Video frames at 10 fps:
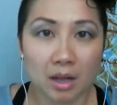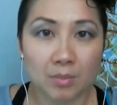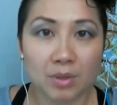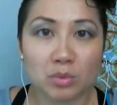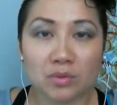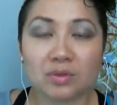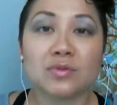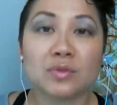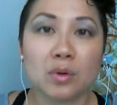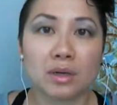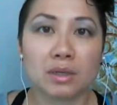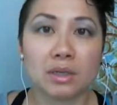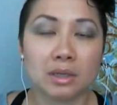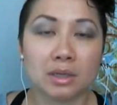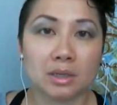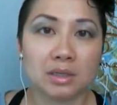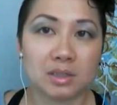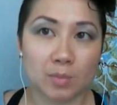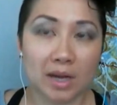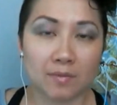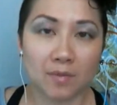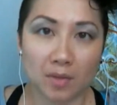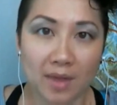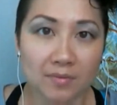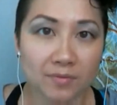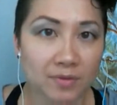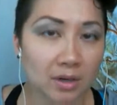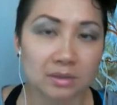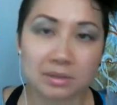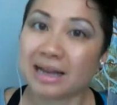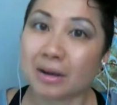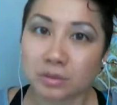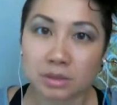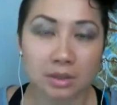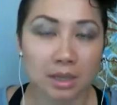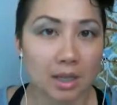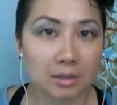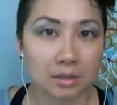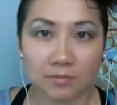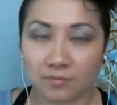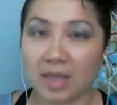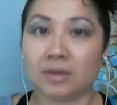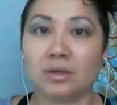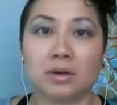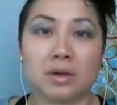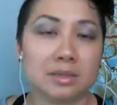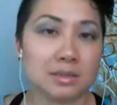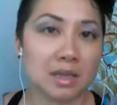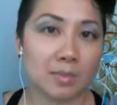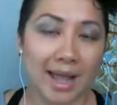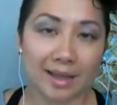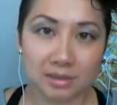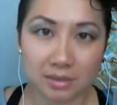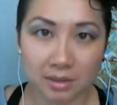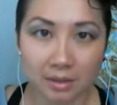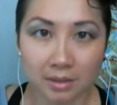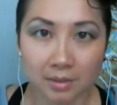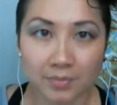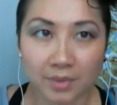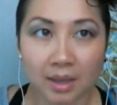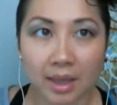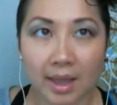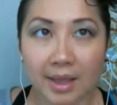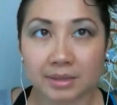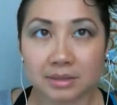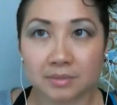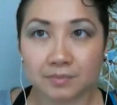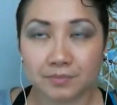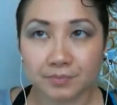getting back up and moving forward in spite of all that fear and doubt and failure and setbacks. And